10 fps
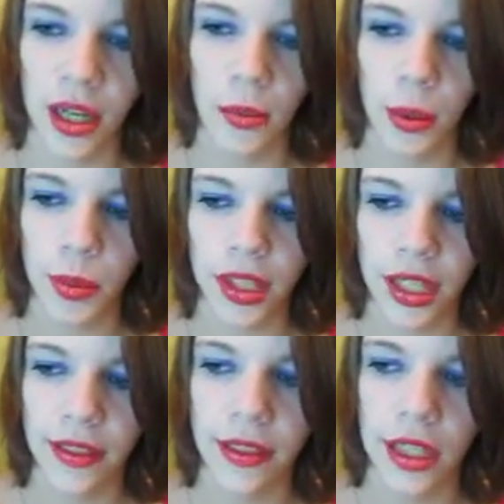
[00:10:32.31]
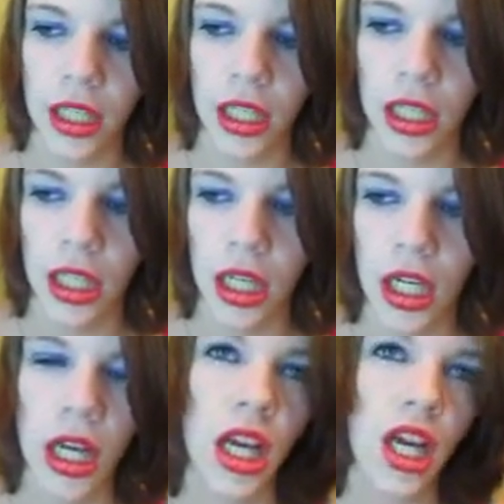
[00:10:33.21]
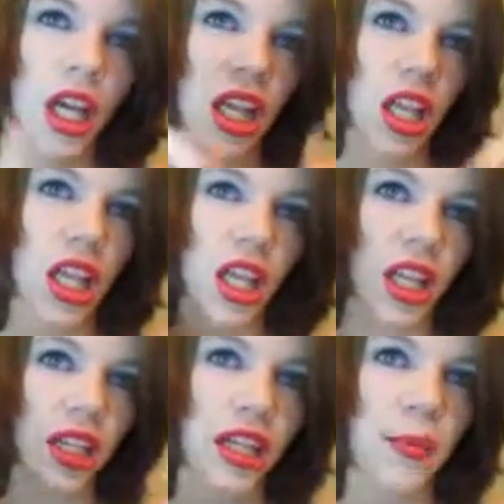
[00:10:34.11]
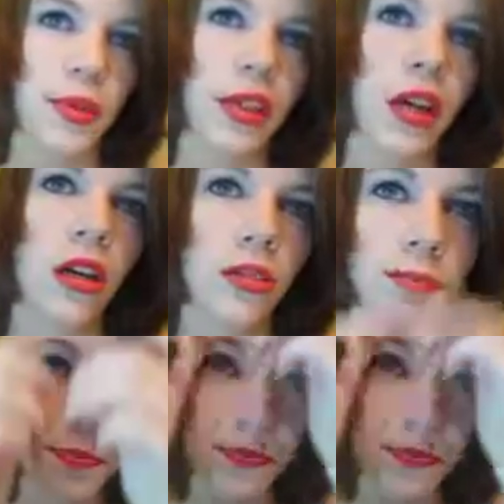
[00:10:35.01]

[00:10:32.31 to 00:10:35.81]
I will put it in the link below.